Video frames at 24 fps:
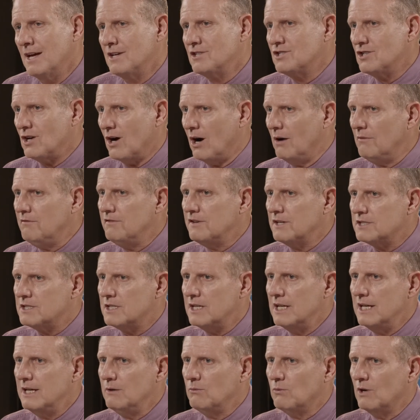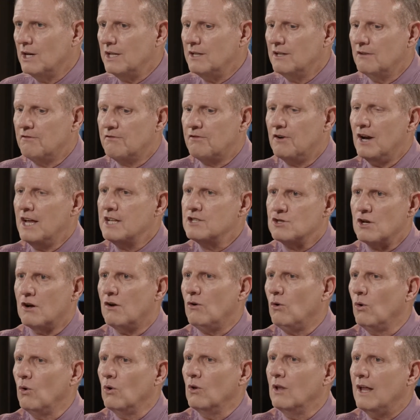So obviously when the friends are
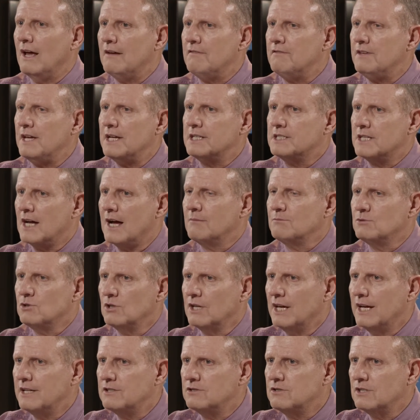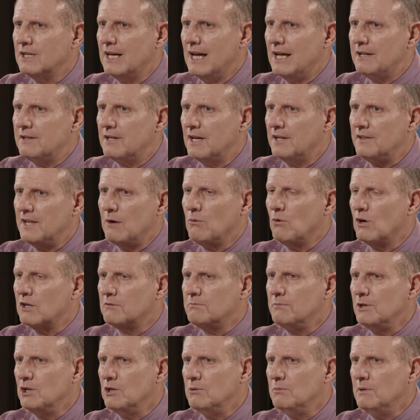all have their time to get together and they
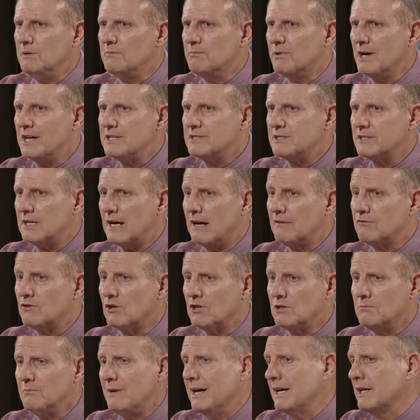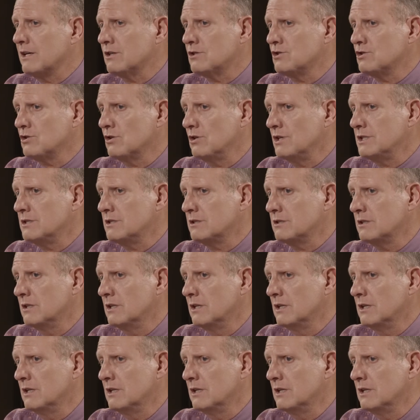want me to be present, I've got to make a choice